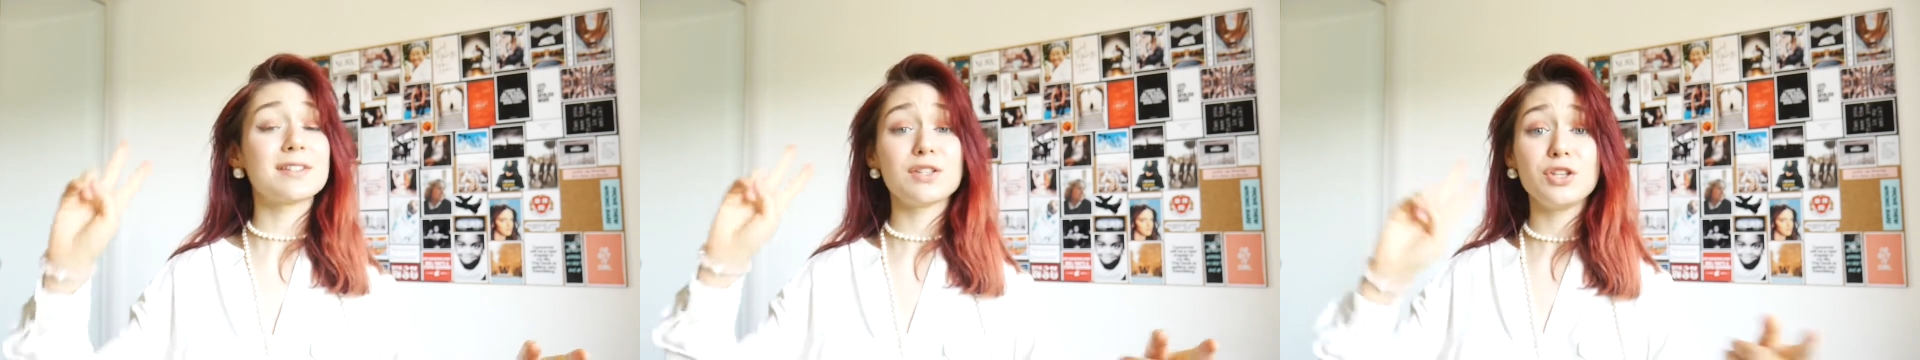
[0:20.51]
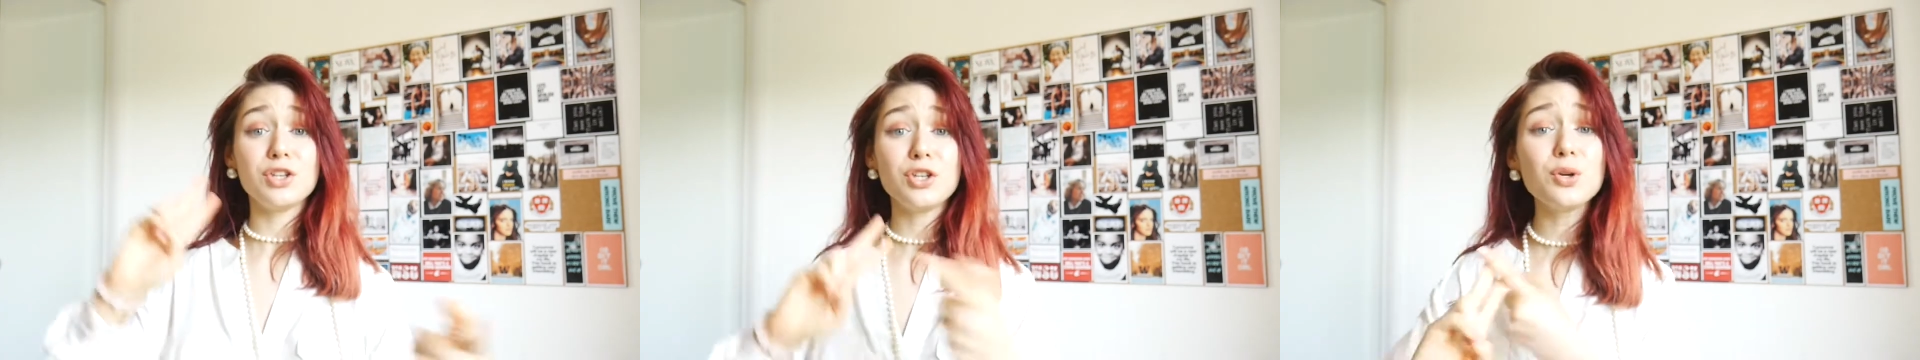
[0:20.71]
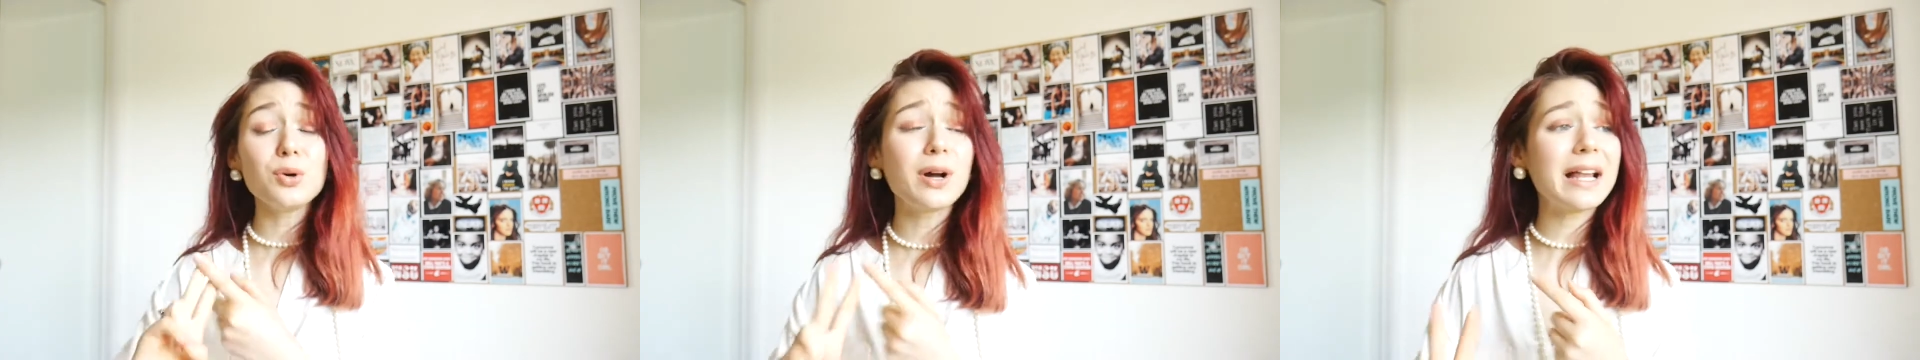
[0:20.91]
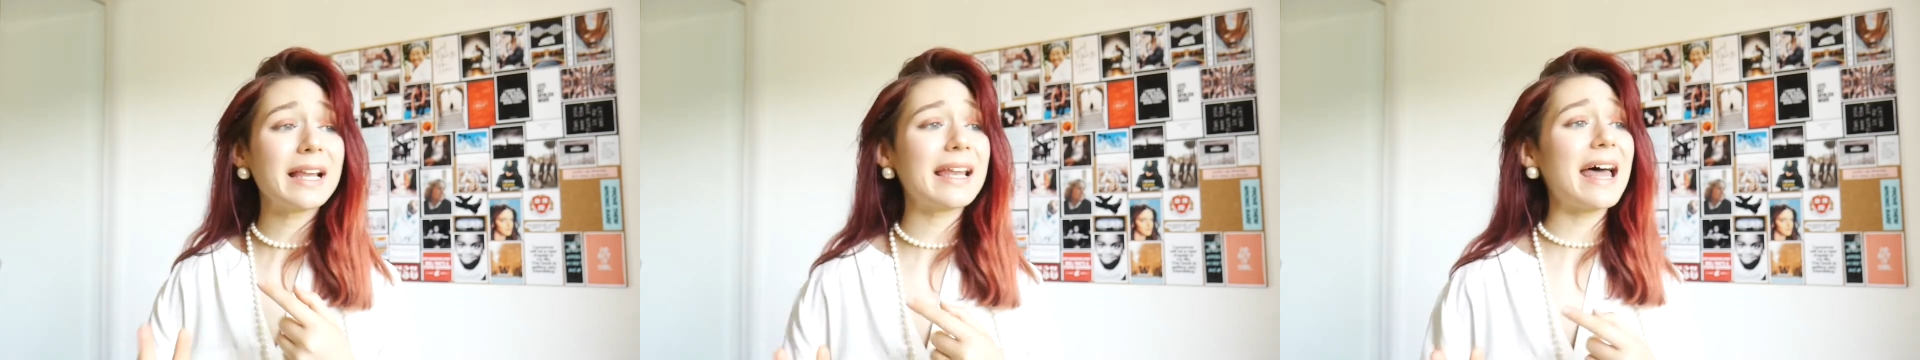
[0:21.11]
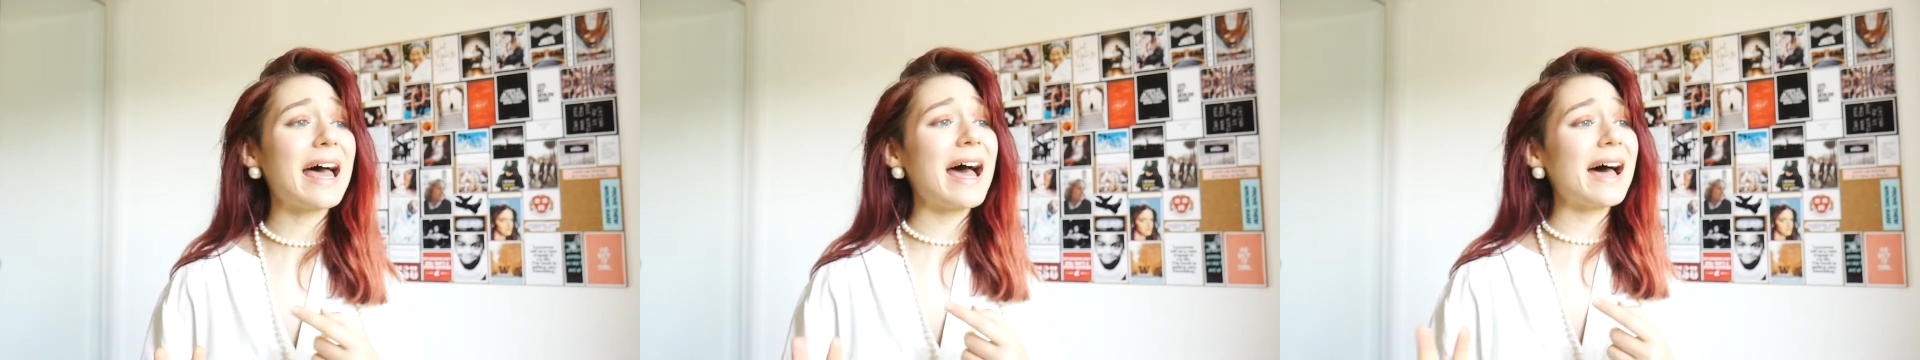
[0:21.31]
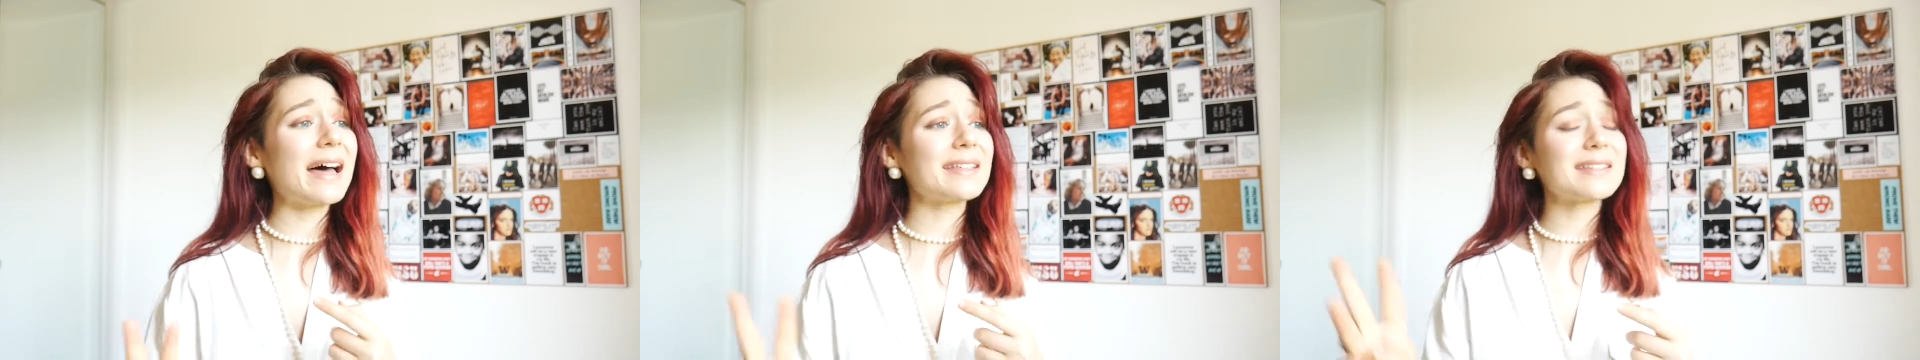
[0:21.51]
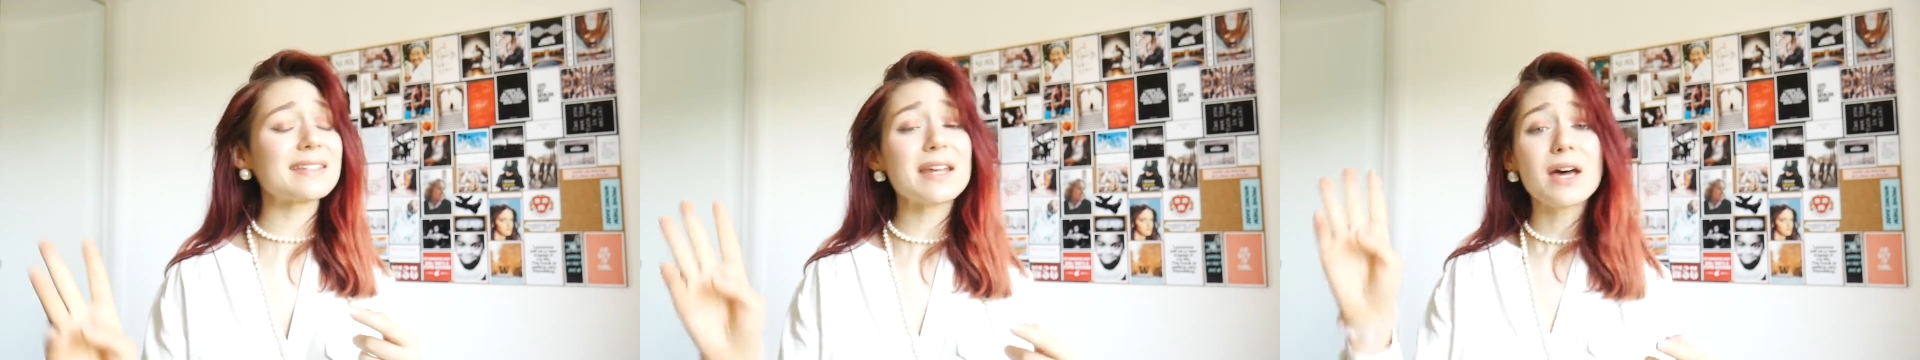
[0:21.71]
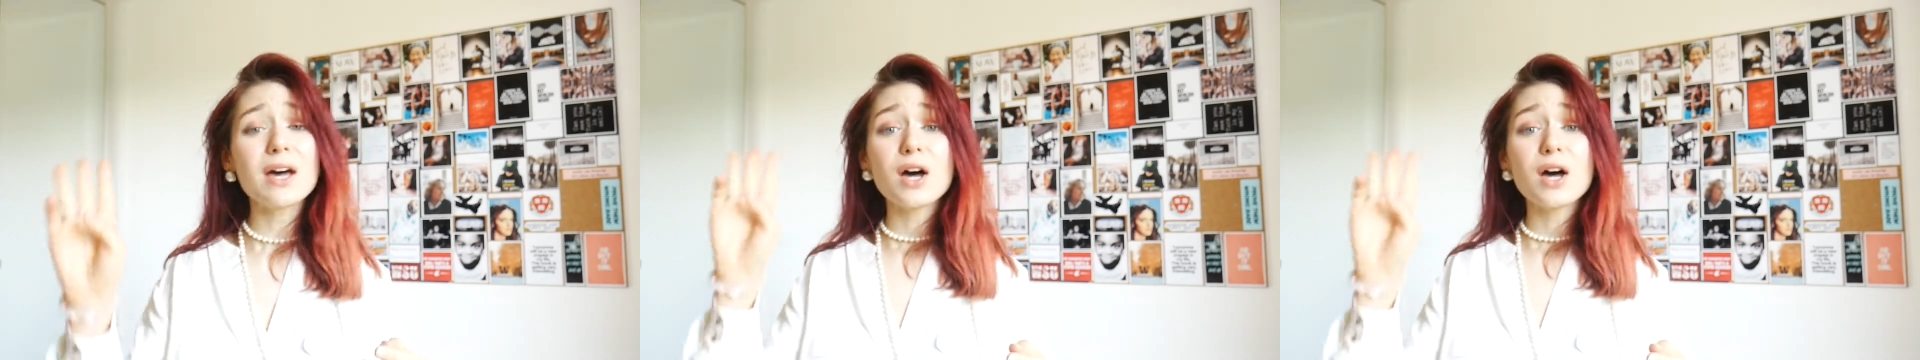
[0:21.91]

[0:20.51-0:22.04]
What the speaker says: new class,